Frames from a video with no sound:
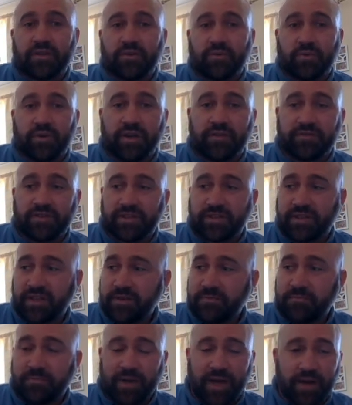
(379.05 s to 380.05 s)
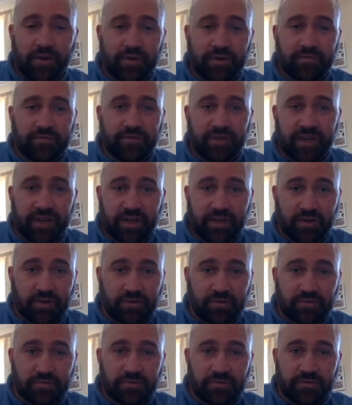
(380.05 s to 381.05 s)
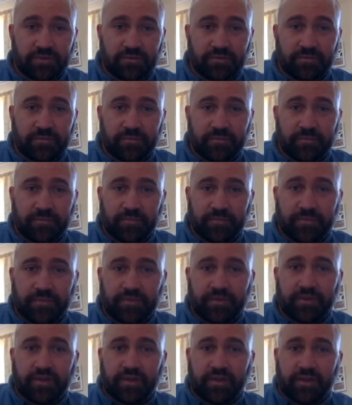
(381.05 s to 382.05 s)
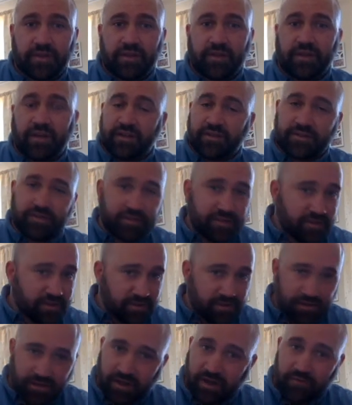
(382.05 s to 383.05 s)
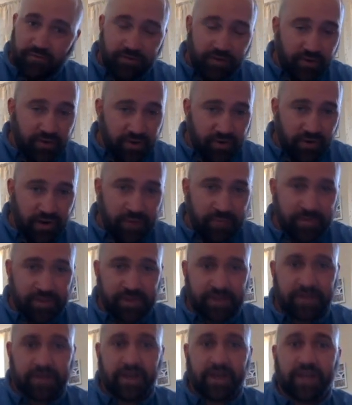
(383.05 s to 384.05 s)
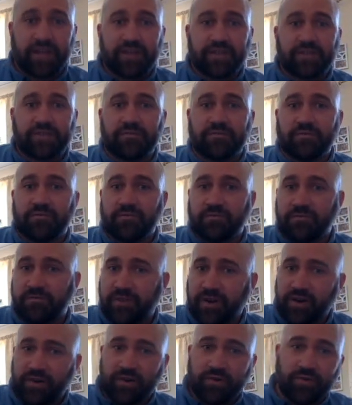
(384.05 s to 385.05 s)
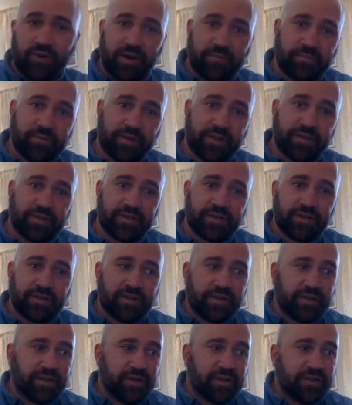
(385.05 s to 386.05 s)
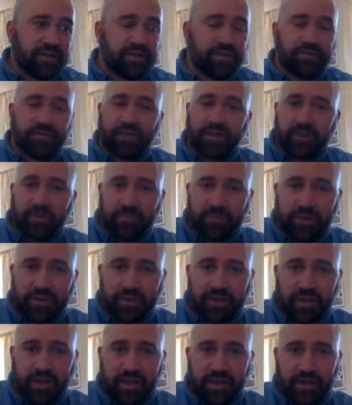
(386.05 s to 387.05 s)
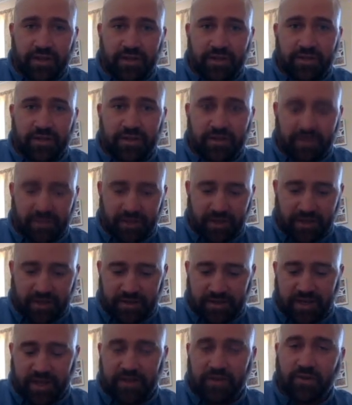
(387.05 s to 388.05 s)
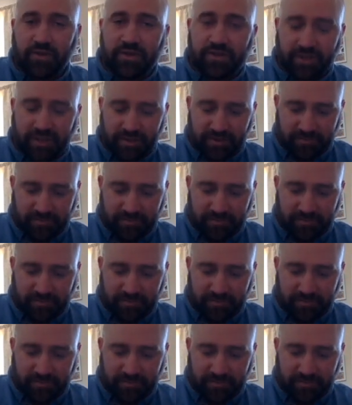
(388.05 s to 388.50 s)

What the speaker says: we have a steam-powered vehicle. That's a very rapid change, very rapid development in technology.